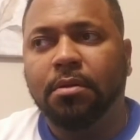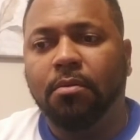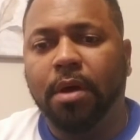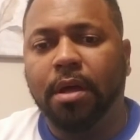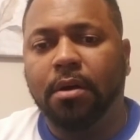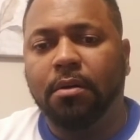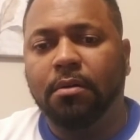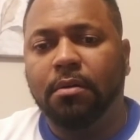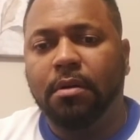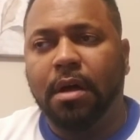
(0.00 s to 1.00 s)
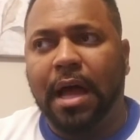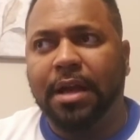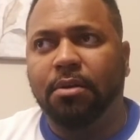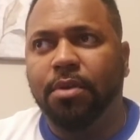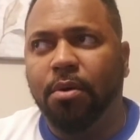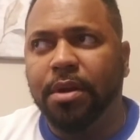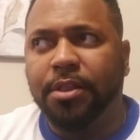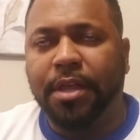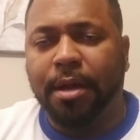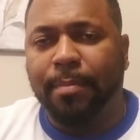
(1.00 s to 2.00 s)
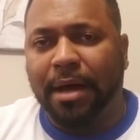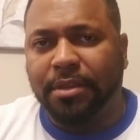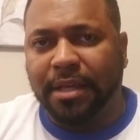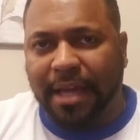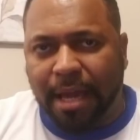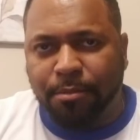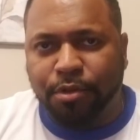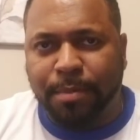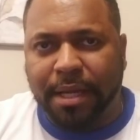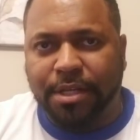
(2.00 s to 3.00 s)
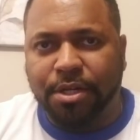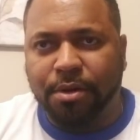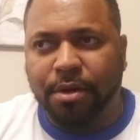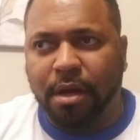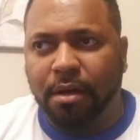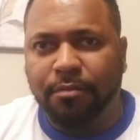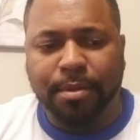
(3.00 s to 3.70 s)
well, I don't know anything about the cameras being turned off,